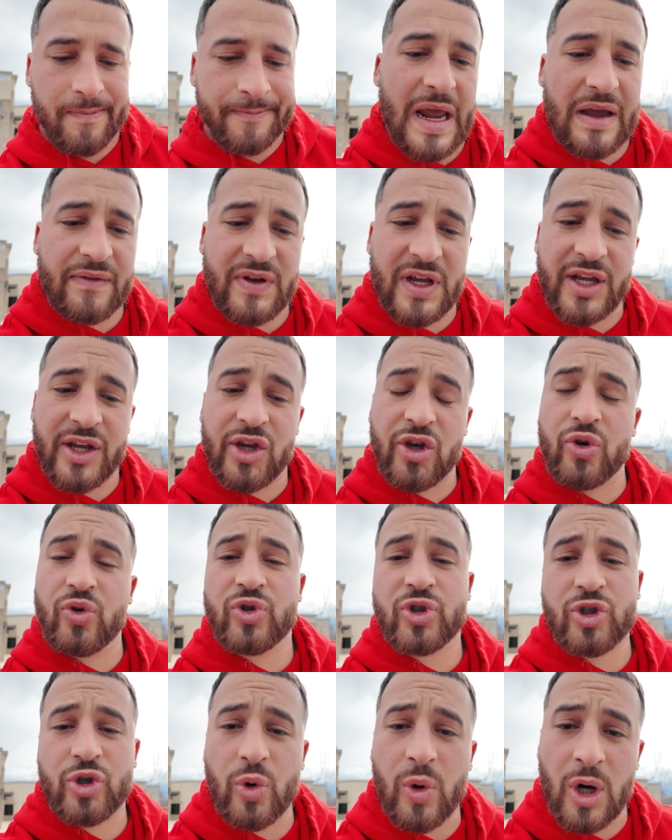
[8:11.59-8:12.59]
They have a
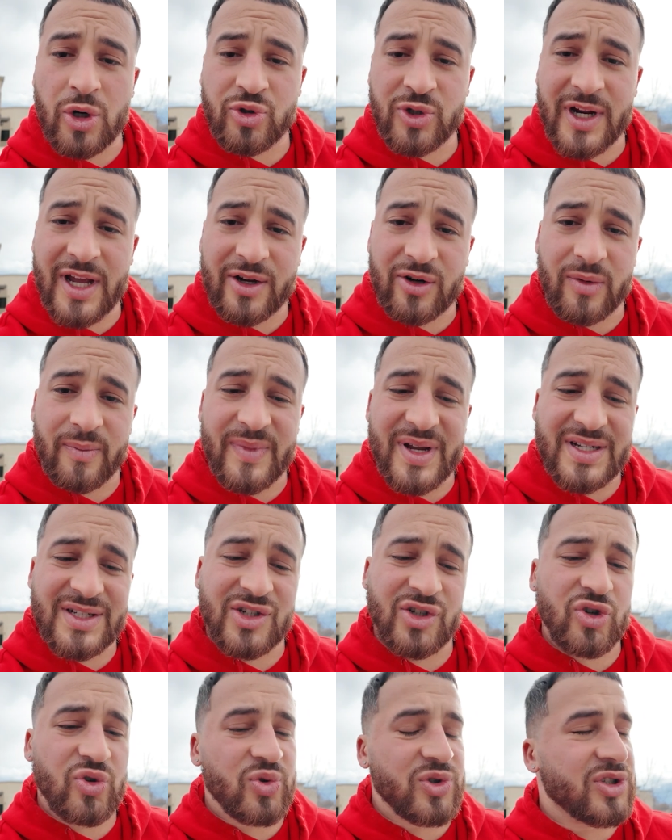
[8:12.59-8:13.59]
huge 200-acre
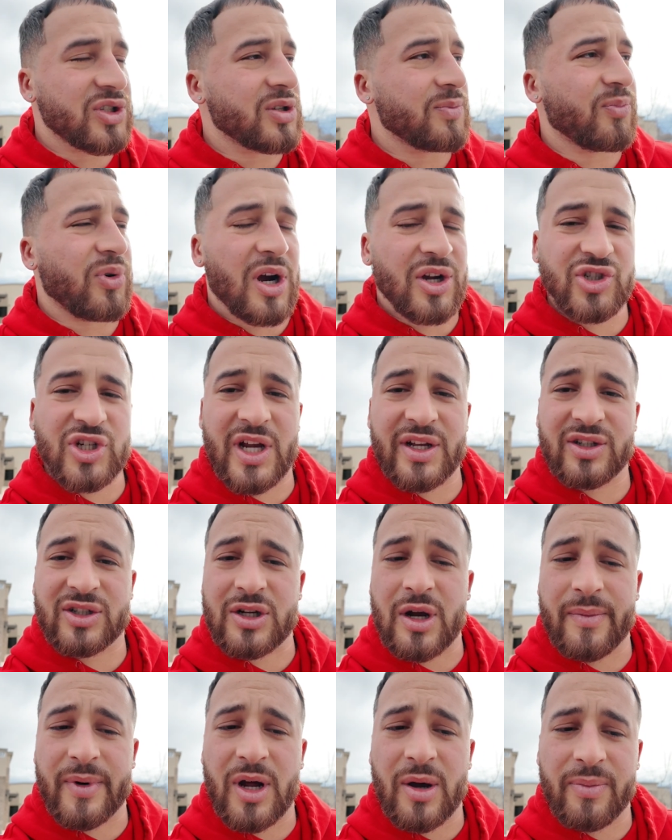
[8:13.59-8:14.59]
mixed-use project
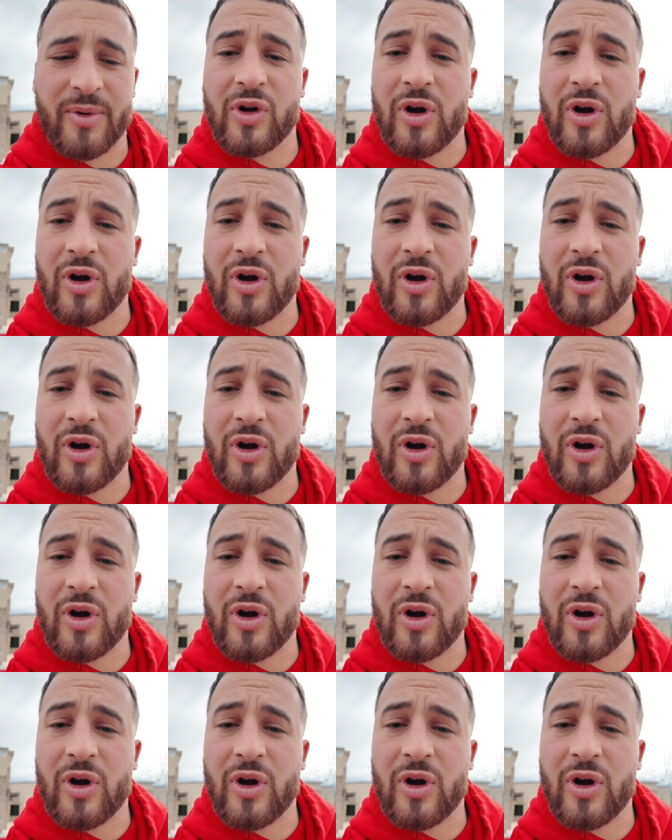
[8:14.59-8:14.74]
coming up.